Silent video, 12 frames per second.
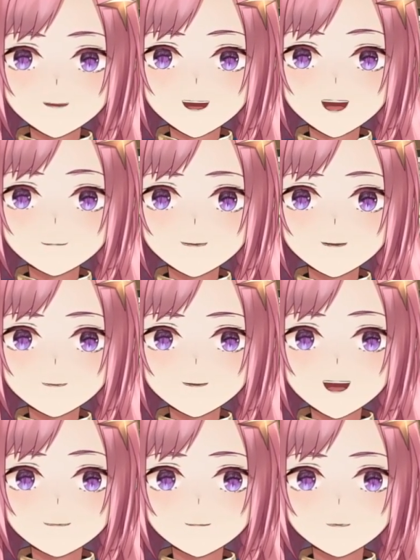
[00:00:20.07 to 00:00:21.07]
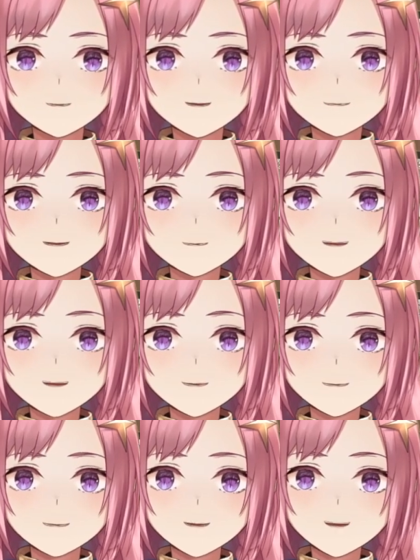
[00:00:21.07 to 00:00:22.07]
options you have for receiving
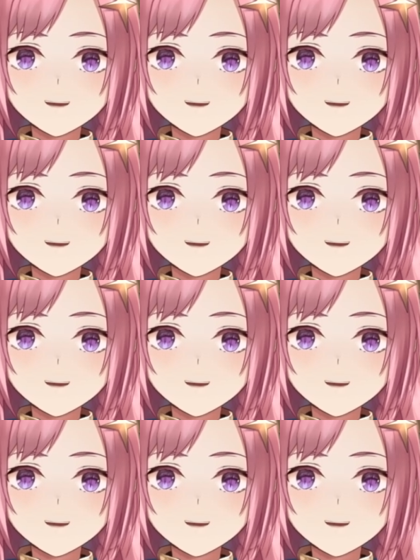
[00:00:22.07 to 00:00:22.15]
raids.